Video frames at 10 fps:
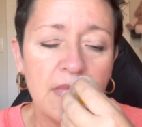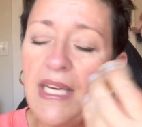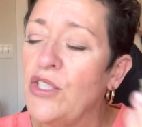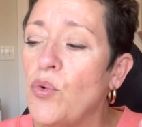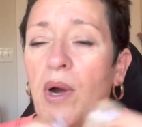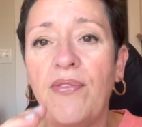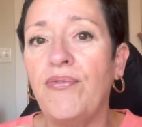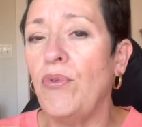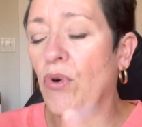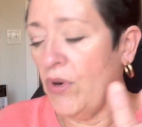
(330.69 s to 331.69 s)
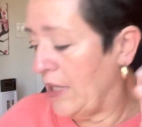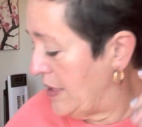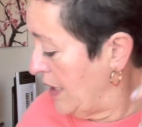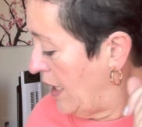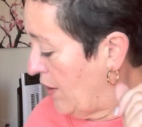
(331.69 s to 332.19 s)
It's quite floral. I
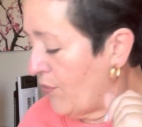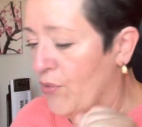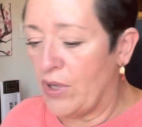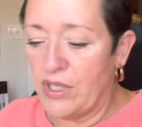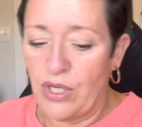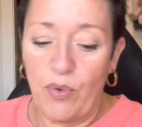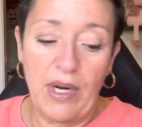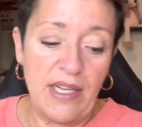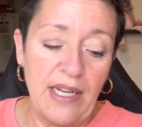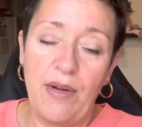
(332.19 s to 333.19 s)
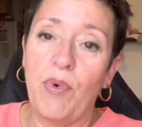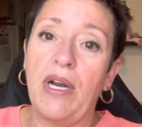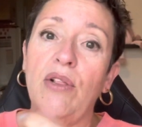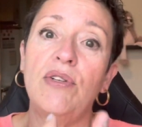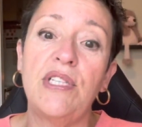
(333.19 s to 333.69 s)
didn't care for it. So when
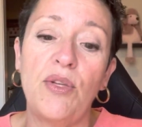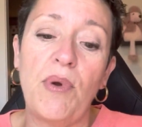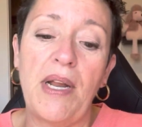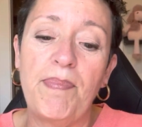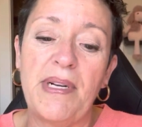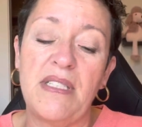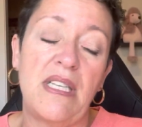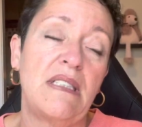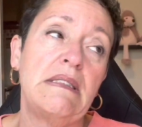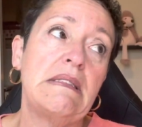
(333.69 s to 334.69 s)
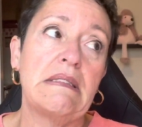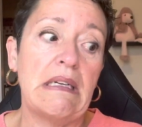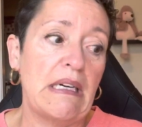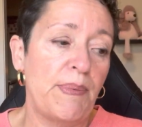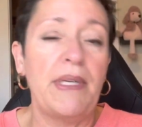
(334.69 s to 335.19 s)
I looked at the one I picked, I was like, oh God.